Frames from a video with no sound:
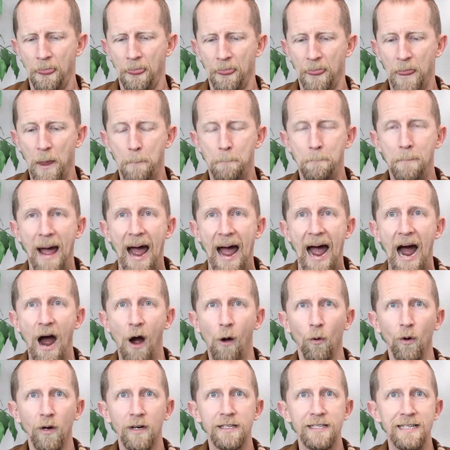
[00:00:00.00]
the
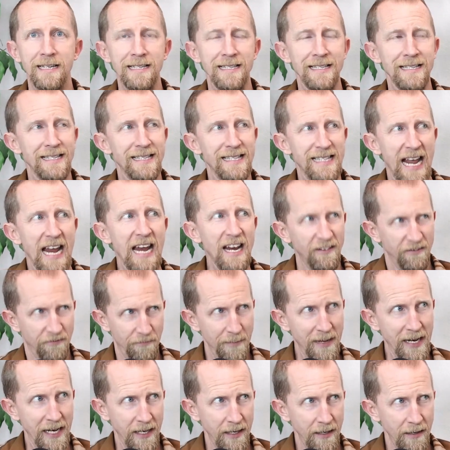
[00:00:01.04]
power to save
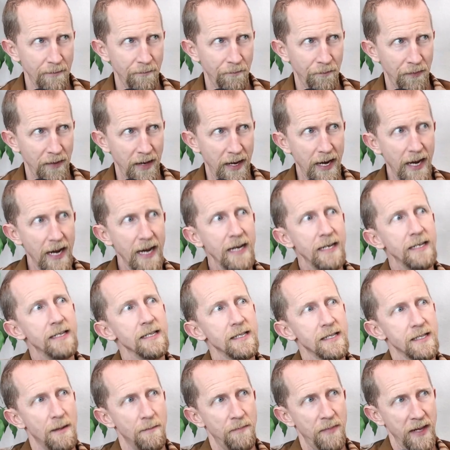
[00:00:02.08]
me into
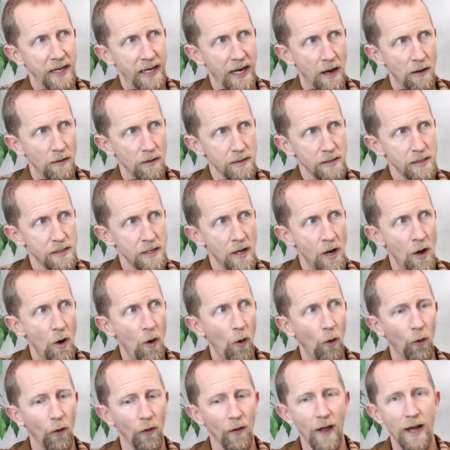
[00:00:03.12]
something else,
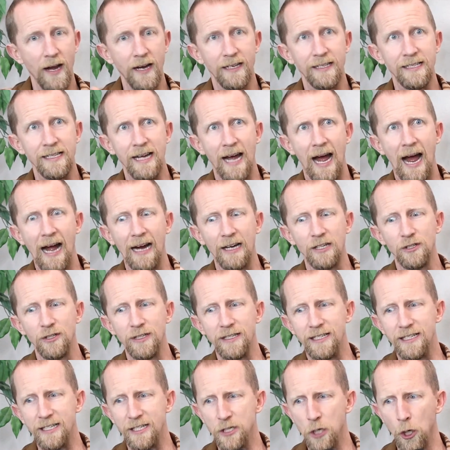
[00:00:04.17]
or like to actually
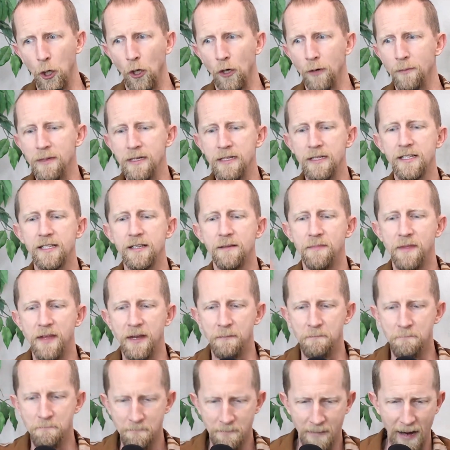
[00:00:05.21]
determine
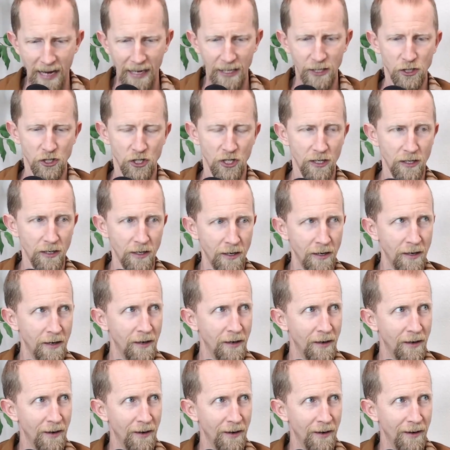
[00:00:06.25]
something major
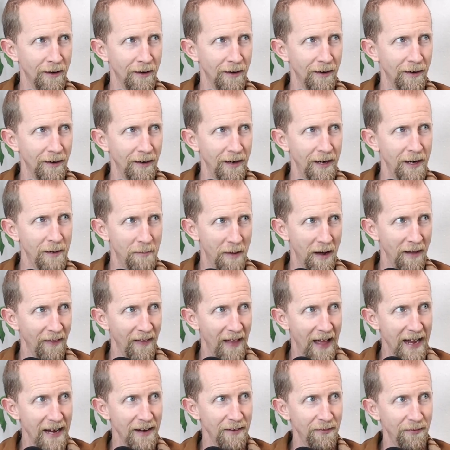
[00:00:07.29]
in my
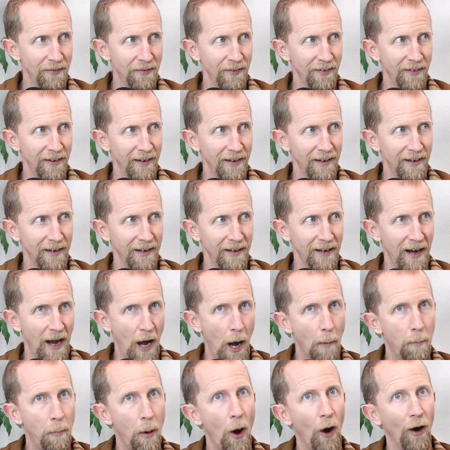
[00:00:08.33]
life
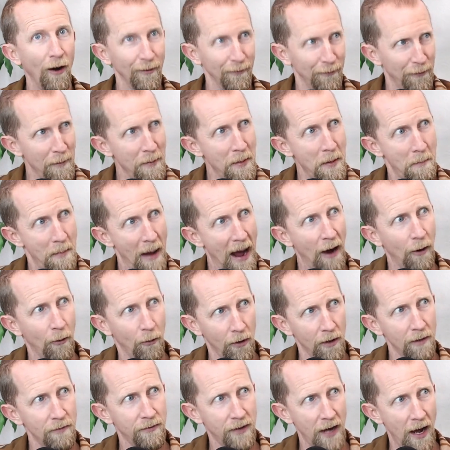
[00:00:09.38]
apart from the
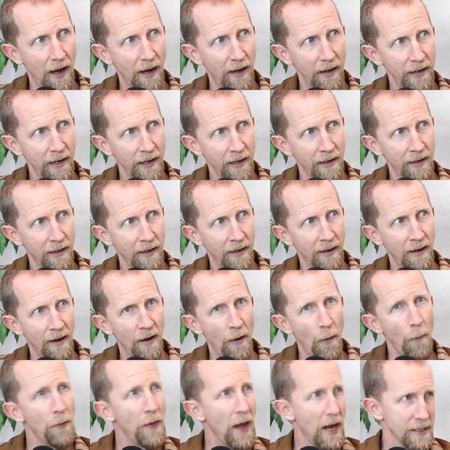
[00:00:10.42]
power of God,
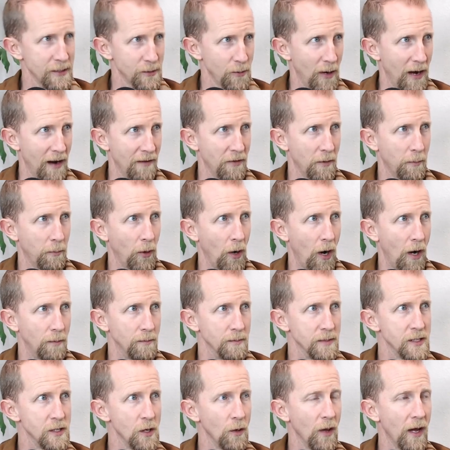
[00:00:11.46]
that's where I have the problem.
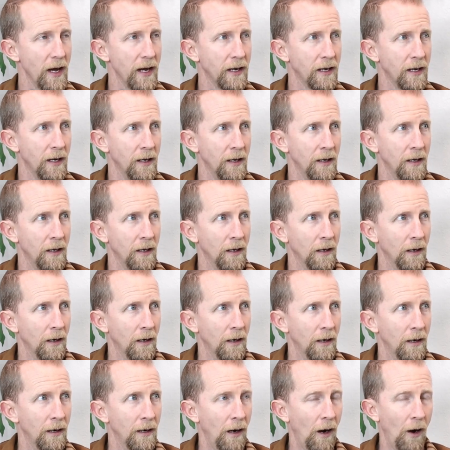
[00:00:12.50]
So like,
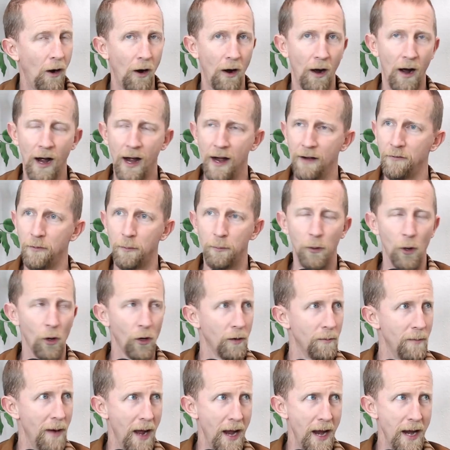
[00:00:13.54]
oh, I haven't
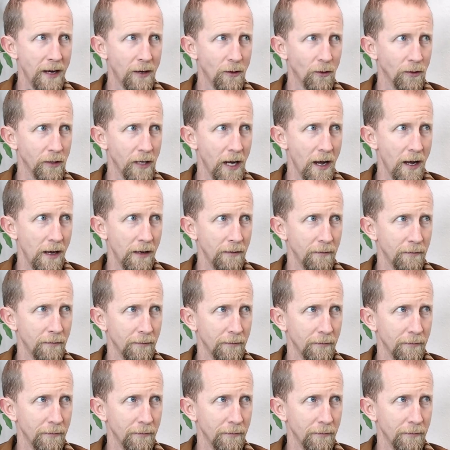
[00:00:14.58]
broken my ankle yet